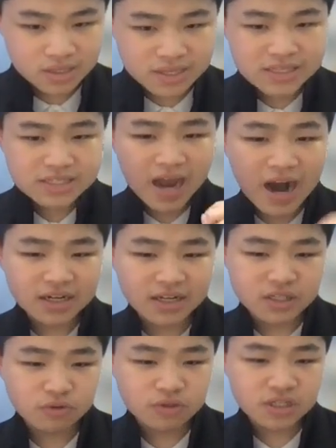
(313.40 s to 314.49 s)
these
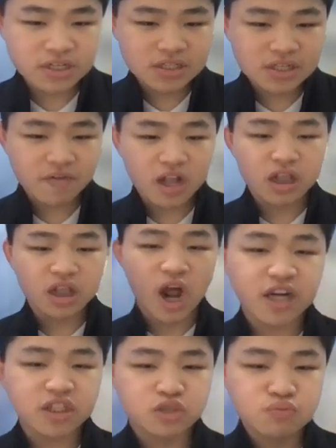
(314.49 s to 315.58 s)
artists will still receive a
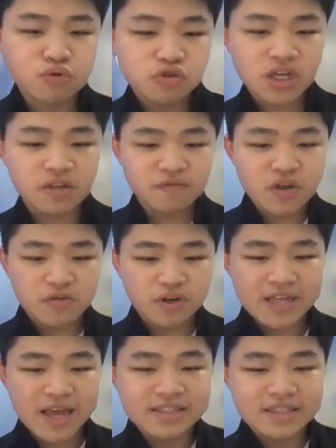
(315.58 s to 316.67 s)
large boost in
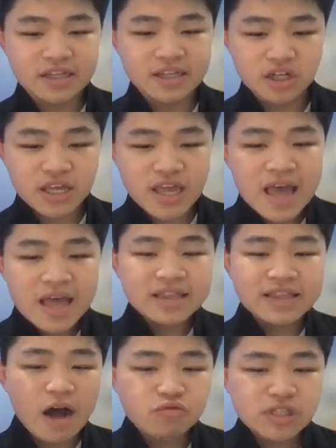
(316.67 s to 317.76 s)
viewers, as literally
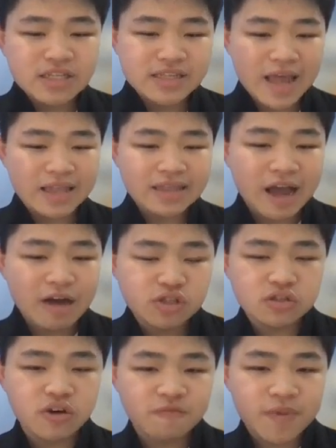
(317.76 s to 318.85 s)
thousands and
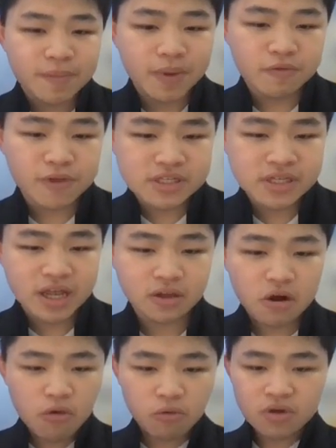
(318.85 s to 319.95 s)
thousands of people will see that,
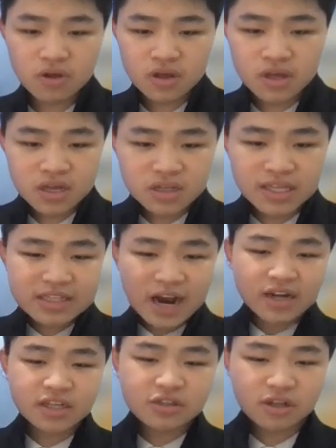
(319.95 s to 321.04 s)
oh, this
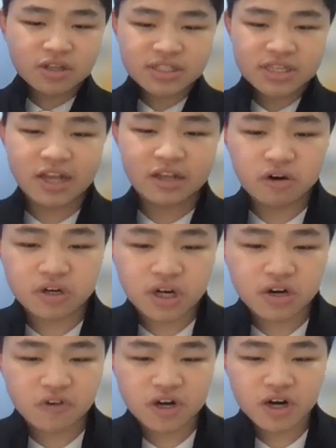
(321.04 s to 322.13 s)
artist got second or
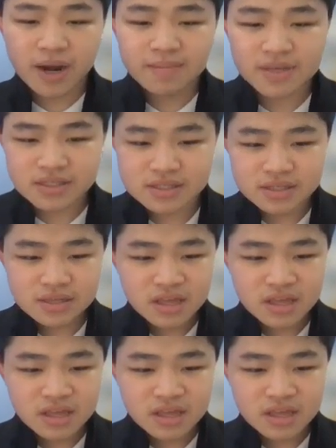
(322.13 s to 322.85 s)
third for the Grammys.